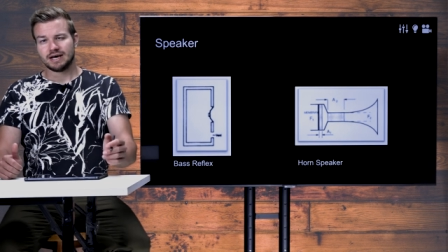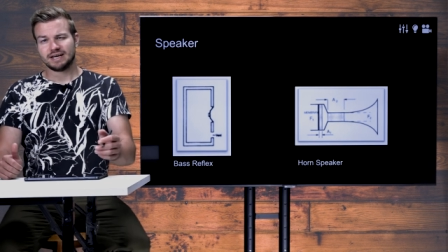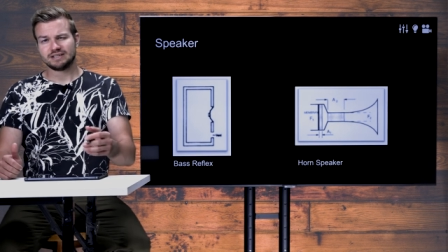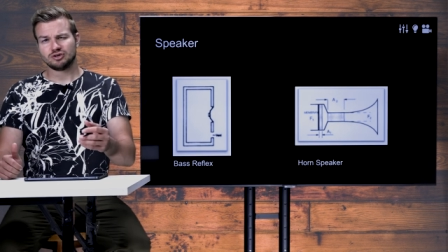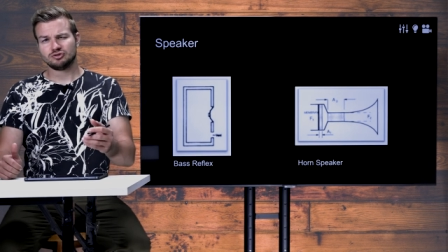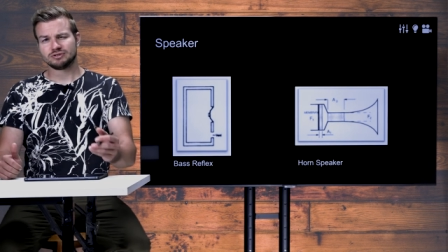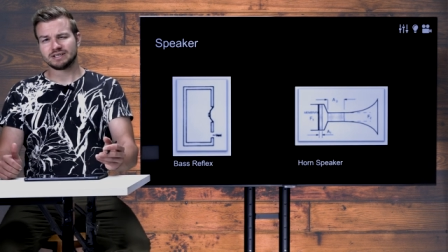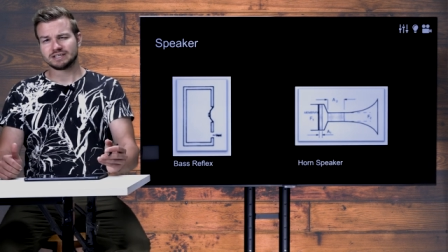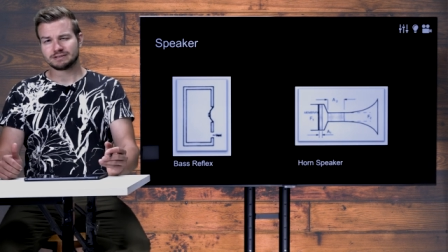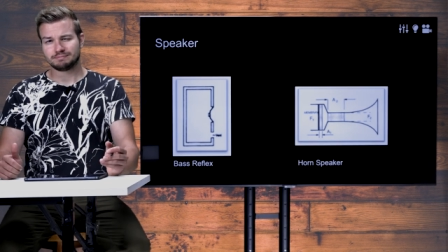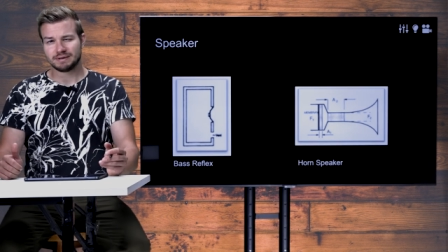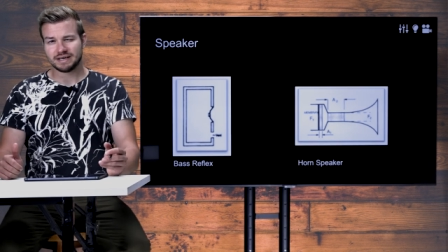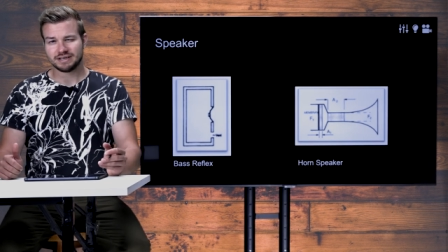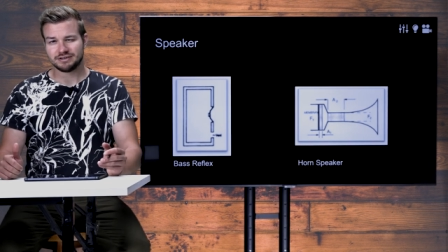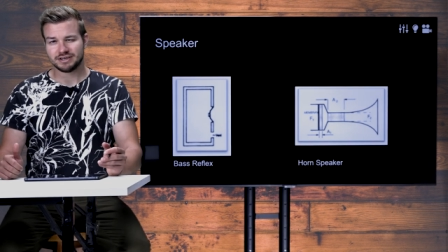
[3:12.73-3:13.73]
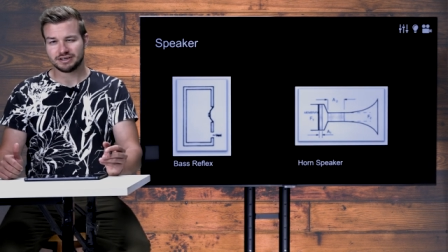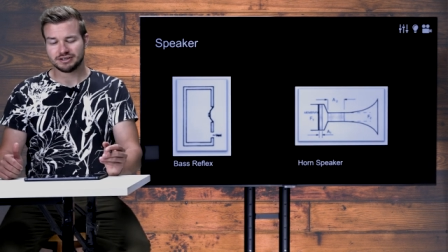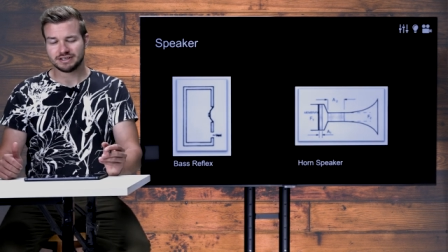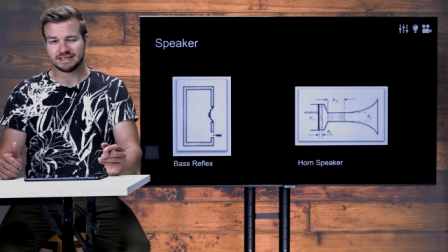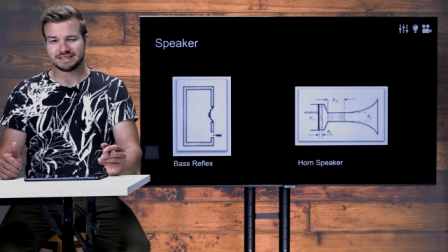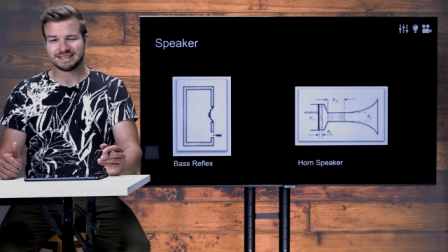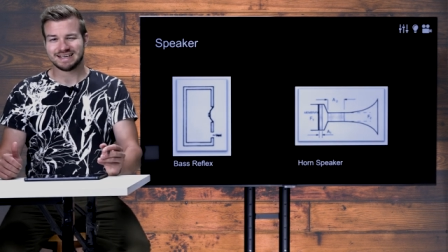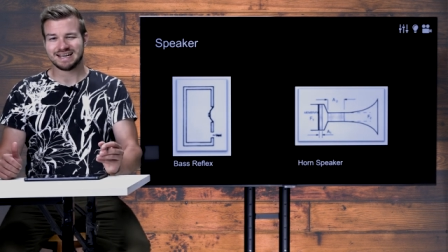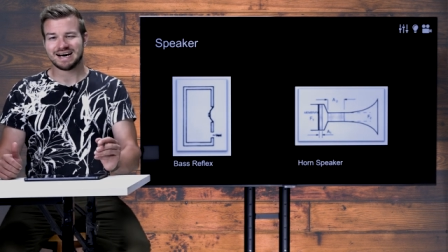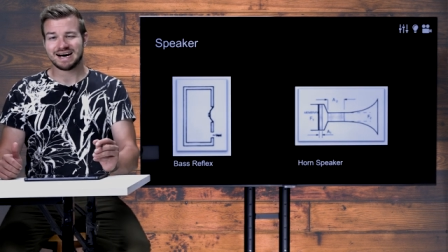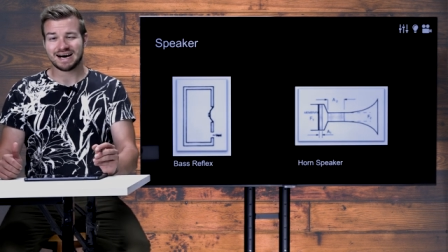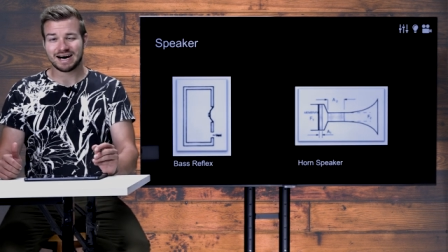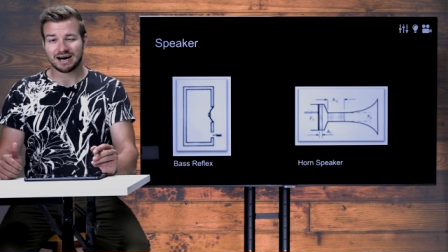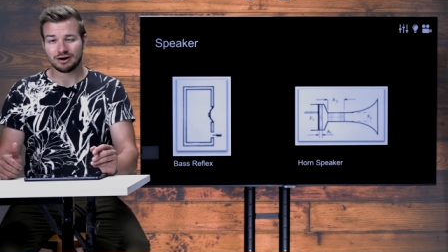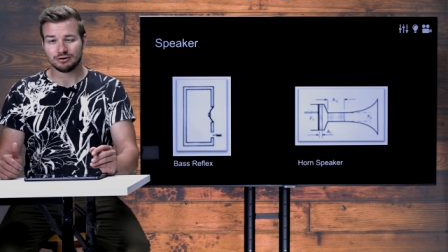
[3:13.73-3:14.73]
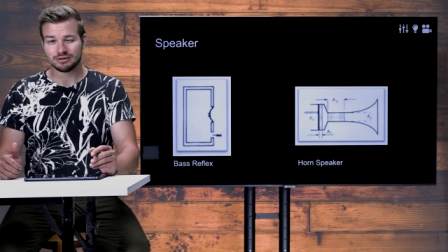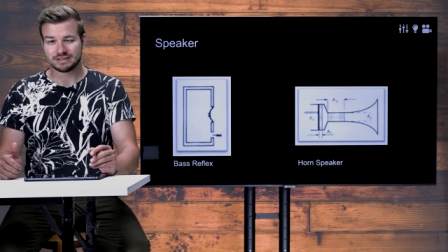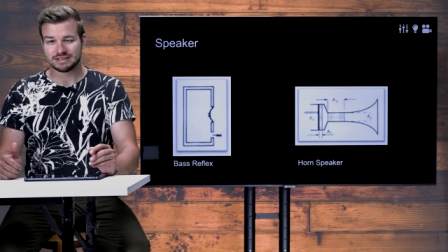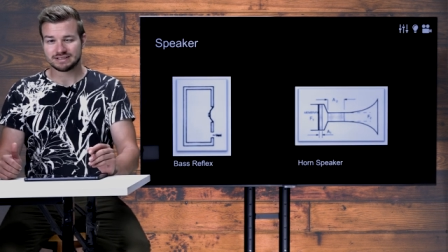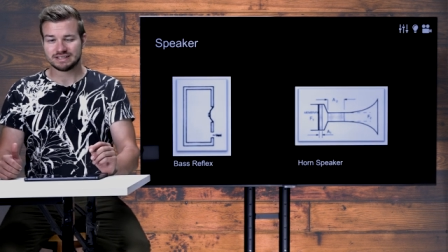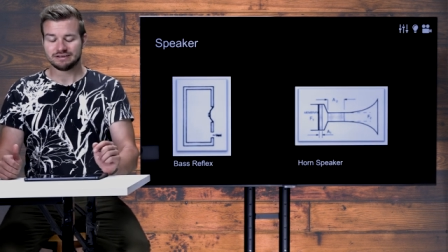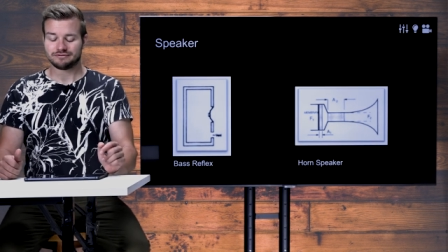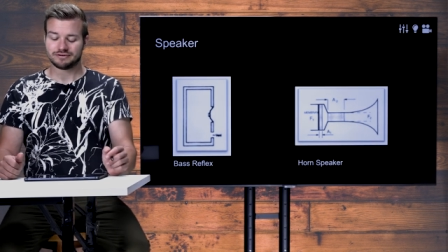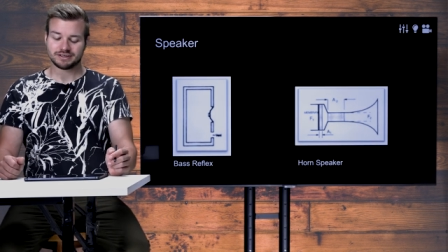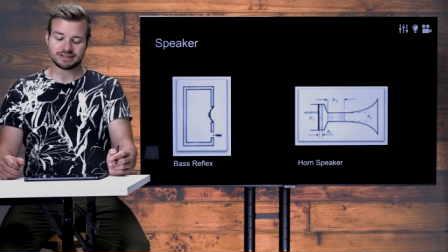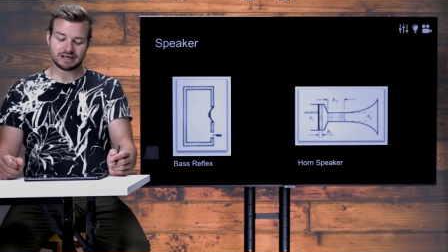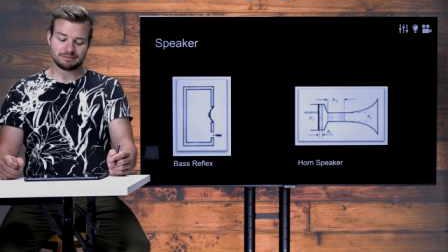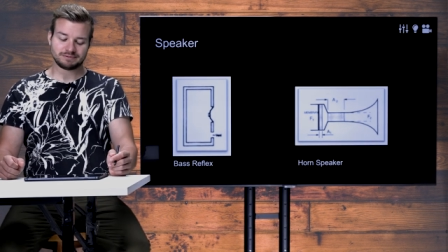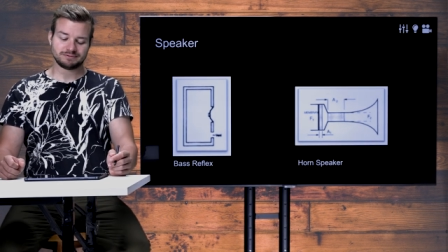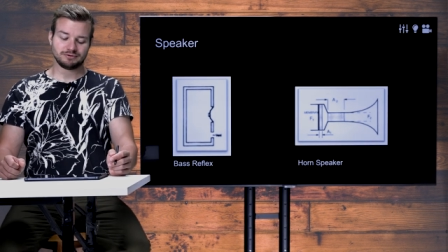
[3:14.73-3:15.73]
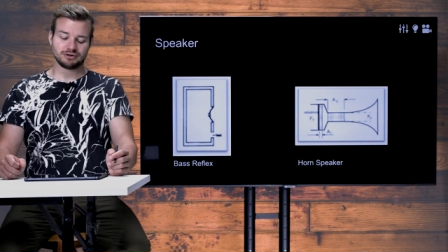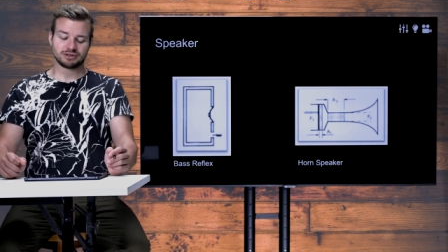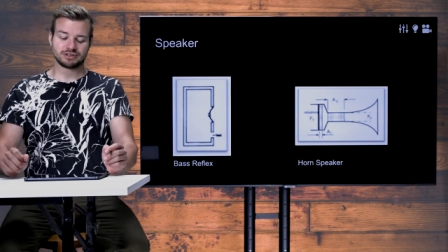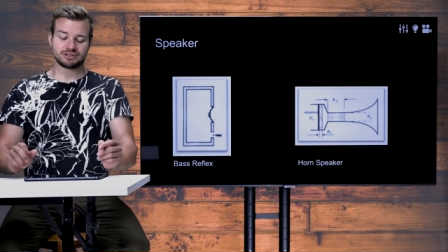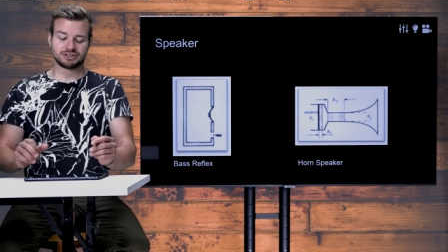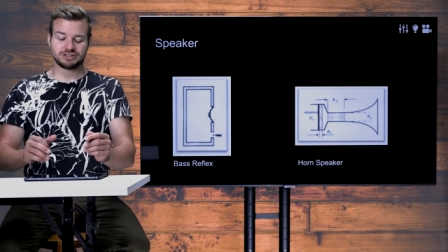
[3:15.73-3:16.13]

I don't explain you here in detail how these different types work.